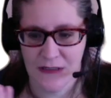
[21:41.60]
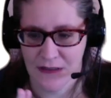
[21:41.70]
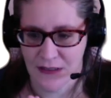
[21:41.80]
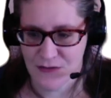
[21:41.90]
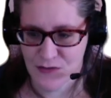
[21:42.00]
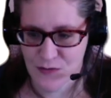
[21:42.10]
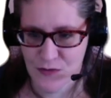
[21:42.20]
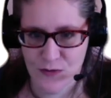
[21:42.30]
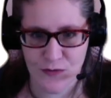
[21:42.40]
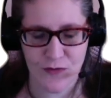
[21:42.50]
get you
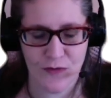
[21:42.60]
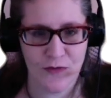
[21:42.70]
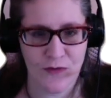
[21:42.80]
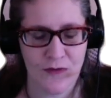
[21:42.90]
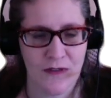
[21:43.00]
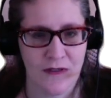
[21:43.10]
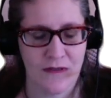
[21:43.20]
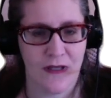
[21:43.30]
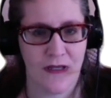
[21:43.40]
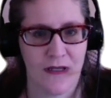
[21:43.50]
neutral.
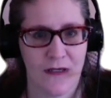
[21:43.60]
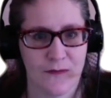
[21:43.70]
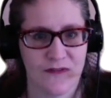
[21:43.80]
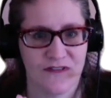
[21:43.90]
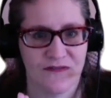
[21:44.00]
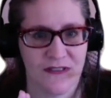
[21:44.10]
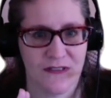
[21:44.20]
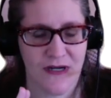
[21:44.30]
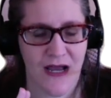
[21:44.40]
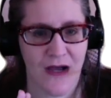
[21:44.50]
That helps you
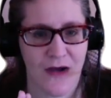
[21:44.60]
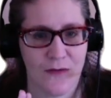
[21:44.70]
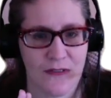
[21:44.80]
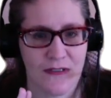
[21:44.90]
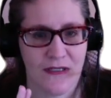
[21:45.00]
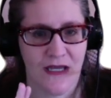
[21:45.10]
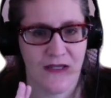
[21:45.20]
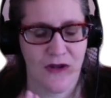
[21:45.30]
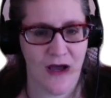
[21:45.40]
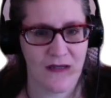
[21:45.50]
figure out
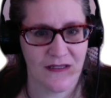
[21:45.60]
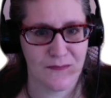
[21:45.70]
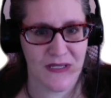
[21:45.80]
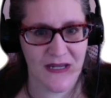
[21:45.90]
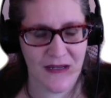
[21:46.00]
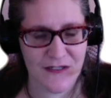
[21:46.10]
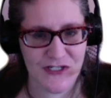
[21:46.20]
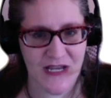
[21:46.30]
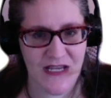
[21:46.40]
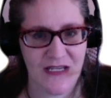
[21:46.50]
and not get bent out of
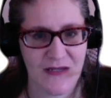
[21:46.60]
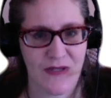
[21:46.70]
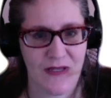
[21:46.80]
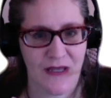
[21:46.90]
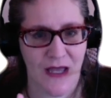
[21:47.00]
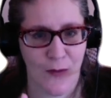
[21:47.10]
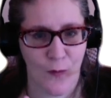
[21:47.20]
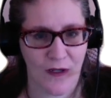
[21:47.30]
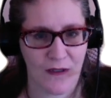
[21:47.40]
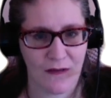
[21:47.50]
shape. And
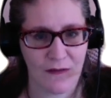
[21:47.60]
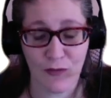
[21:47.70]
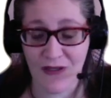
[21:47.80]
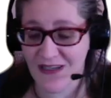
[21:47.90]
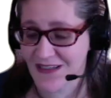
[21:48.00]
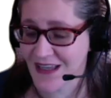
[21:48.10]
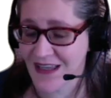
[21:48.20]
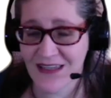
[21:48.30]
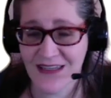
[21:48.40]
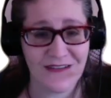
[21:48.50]
what can I learn? And
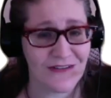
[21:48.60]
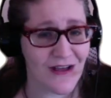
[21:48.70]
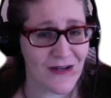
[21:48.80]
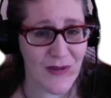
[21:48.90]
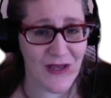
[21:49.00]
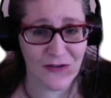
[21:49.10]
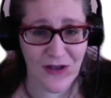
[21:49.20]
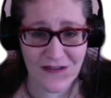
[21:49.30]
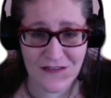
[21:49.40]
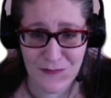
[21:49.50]
again, it's not about
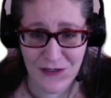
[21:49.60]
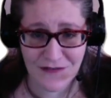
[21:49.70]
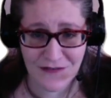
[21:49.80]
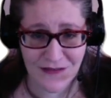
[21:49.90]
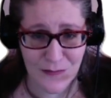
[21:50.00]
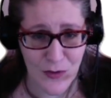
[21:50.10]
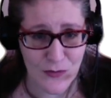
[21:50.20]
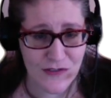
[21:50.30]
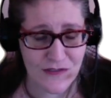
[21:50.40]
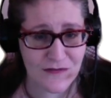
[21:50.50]
not expressing the
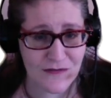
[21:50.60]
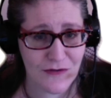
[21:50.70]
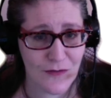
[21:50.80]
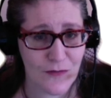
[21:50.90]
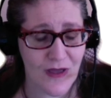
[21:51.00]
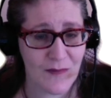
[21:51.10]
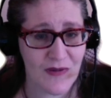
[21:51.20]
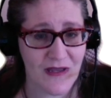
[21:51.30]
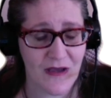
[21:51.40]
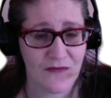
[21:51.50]
emotions. You know that by
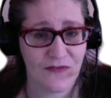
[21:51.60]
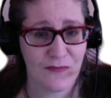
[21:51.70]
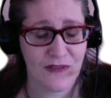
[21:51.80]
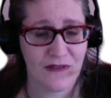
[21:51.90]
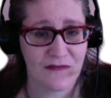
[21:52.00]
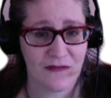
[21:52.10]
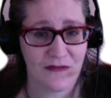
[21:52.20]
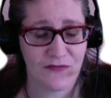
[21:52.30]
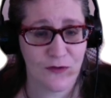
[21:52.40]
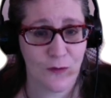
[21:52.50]
now if you've been listening
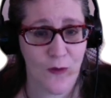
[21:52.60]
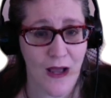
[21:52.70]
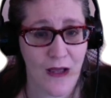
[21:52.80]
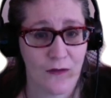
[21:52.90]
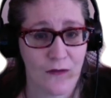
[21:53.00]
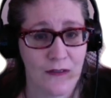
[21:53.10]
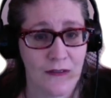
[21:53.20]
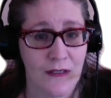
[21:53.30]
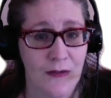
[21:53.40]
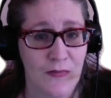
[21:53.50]
for a while.
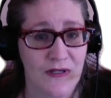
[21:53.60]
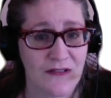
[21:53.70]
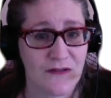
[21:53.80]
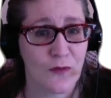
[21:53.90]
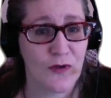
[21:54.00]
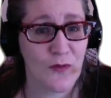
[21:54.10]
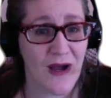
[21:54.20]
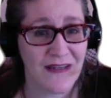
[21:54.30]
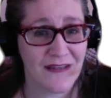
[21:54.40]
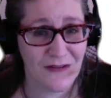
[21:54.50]
But it's what do I
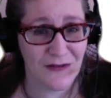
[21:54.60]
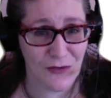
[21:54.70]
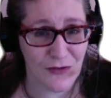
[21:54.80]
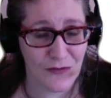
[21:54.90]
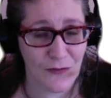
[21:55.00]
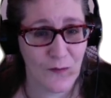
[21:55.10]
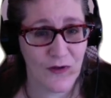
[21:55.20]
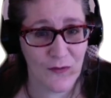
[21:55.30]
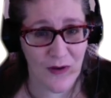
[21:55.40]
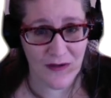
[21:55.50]
need to learn? What
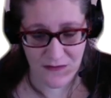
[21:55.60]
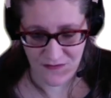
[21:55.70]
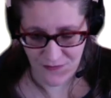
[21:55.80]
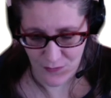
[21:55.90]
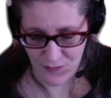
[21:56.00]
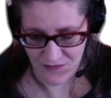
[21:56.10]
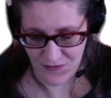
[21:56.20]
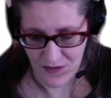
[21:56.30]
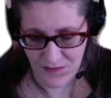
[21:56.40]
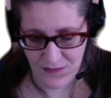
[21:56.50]
do I need to focus
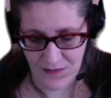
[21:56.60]
on?